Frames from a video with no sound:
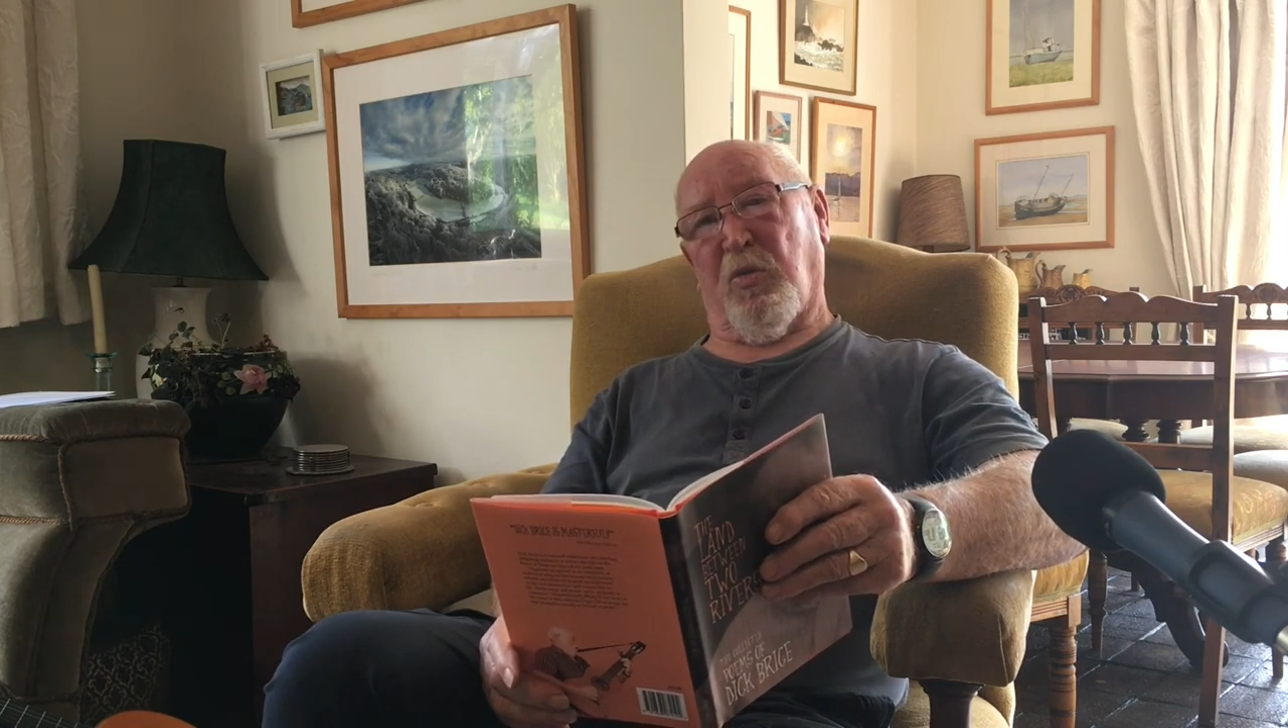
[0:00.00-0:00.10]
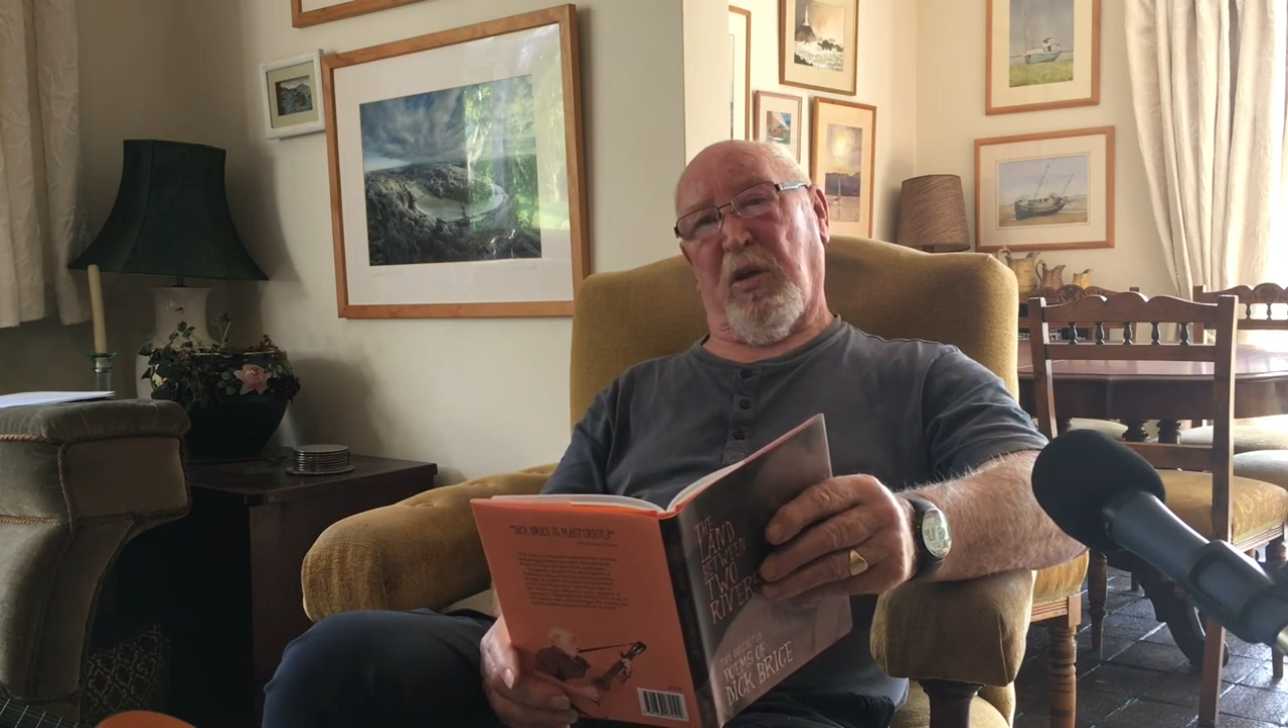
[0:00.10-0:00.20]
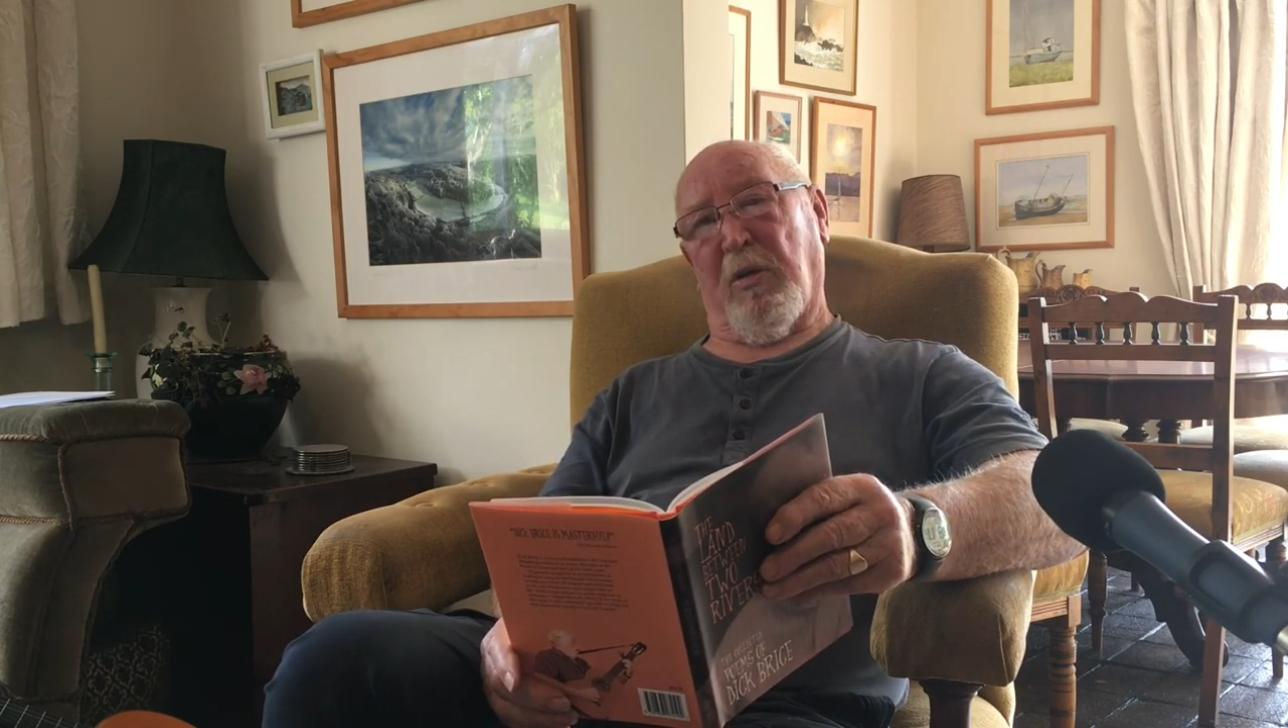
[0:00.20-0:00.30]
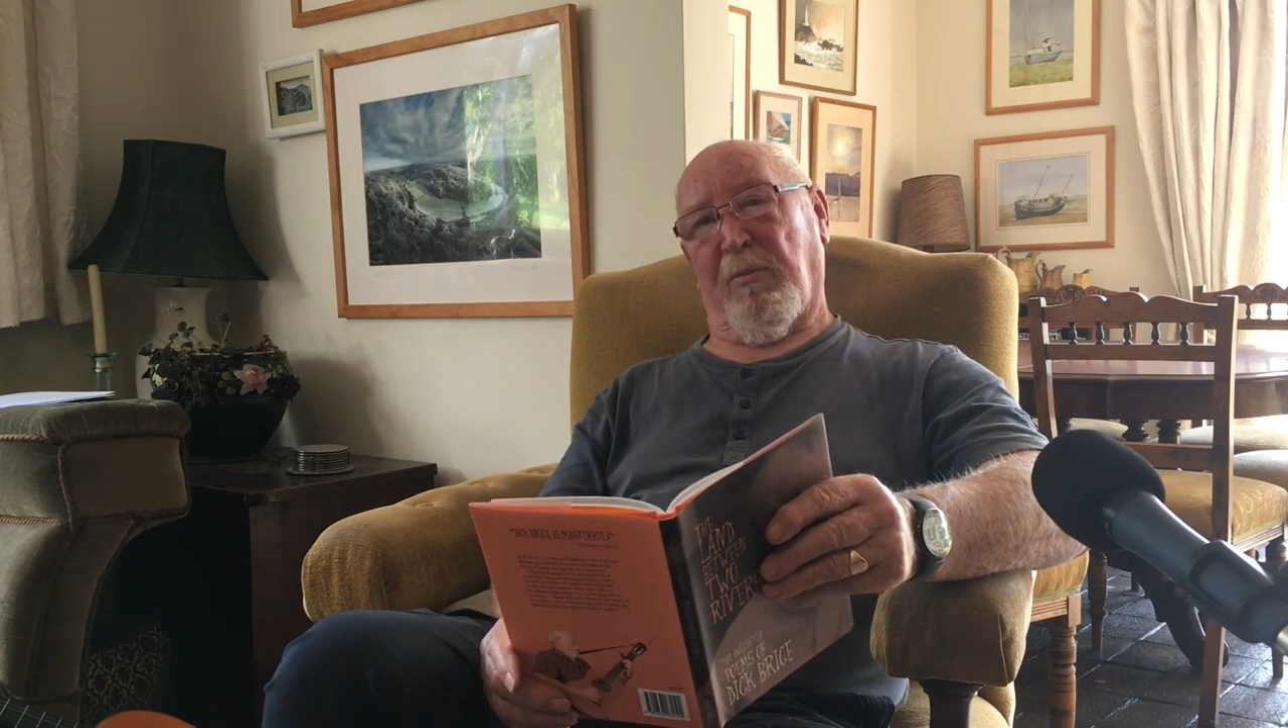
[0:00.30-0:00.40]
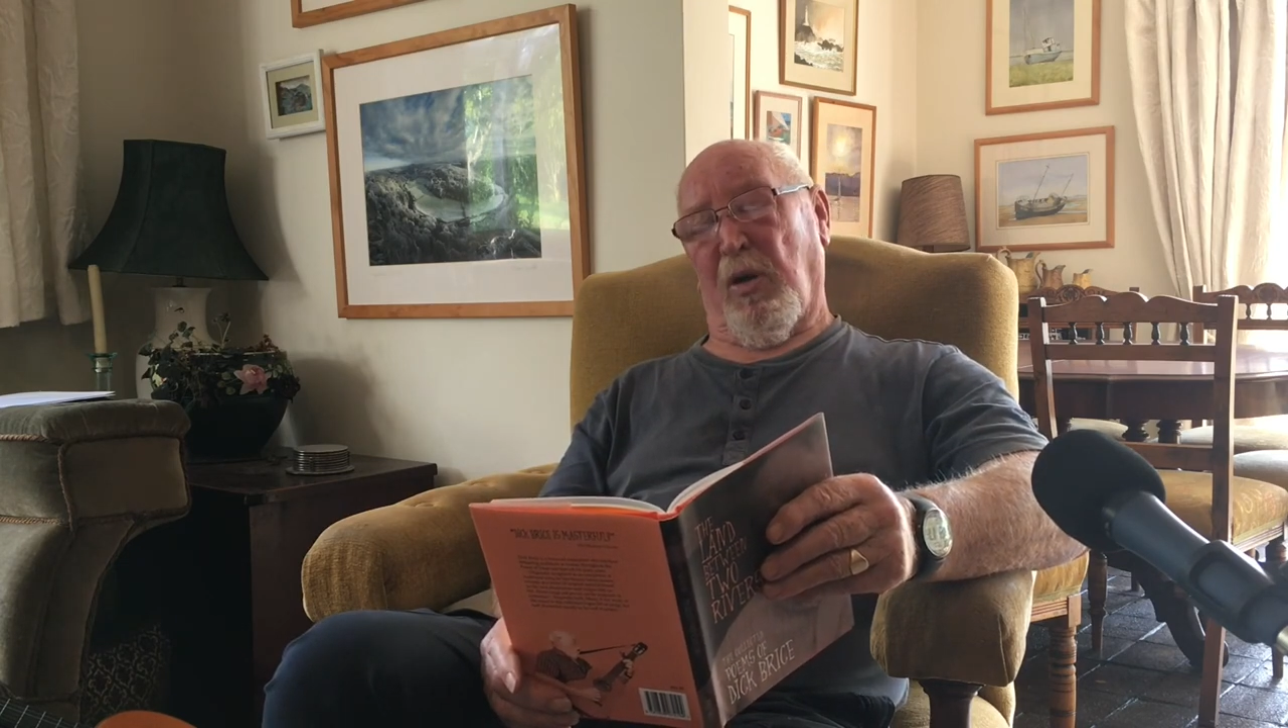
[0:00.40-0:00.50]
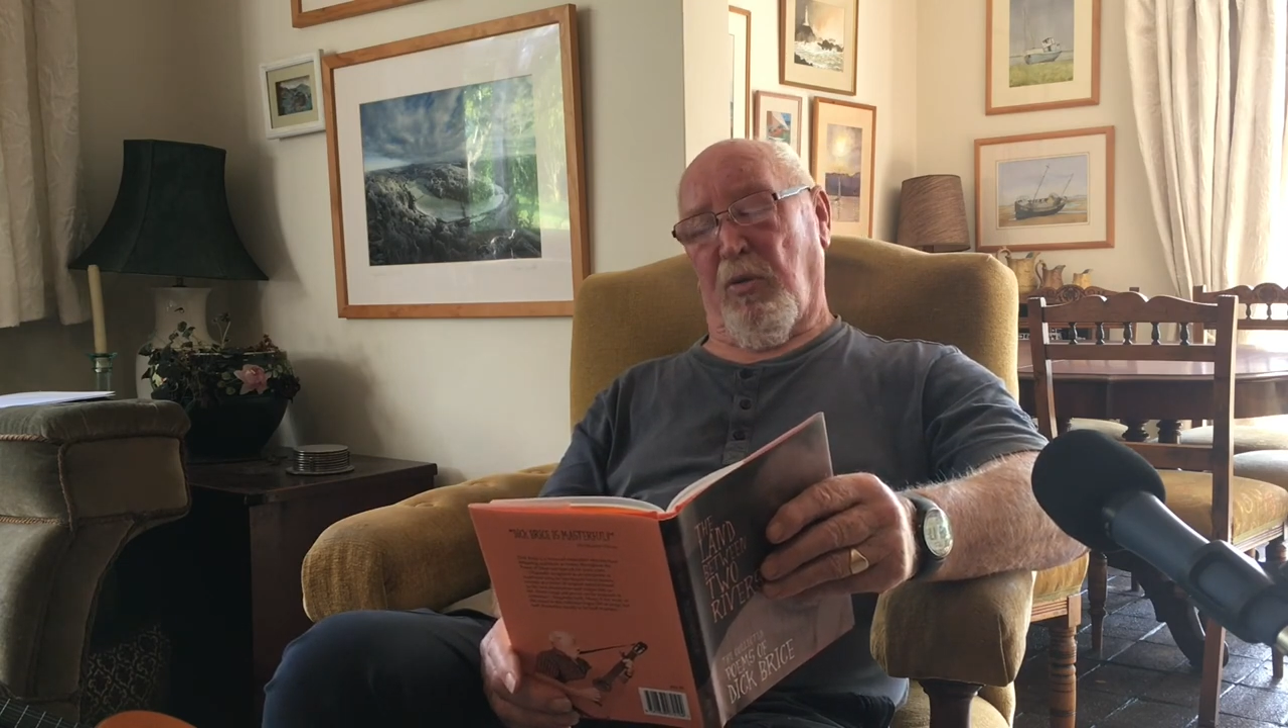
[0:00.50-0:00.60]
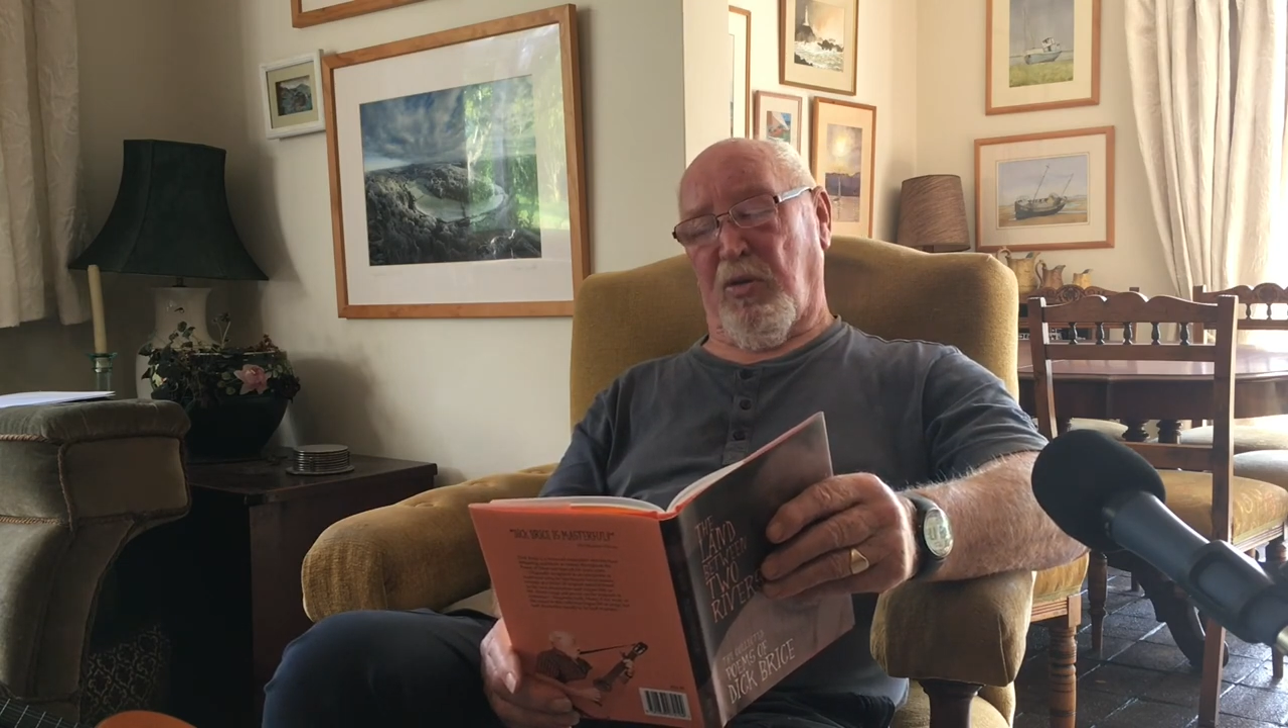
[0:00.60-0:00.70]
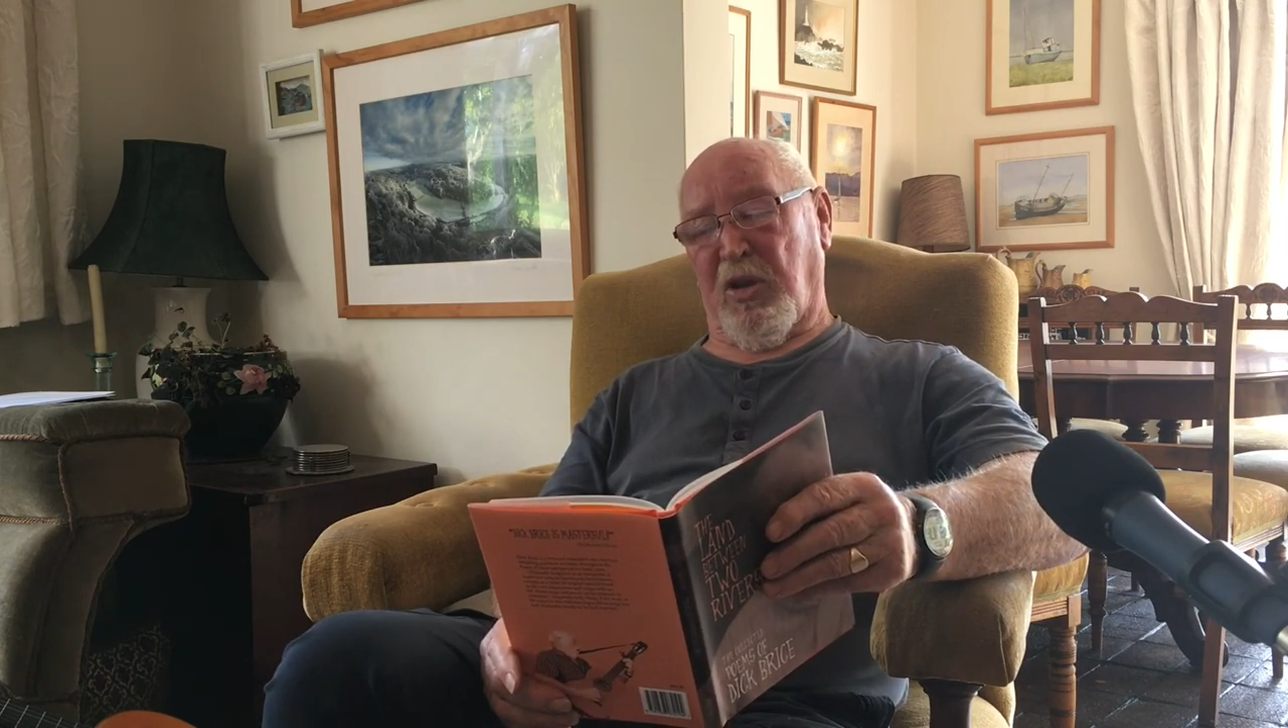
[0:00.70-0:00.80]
wind blows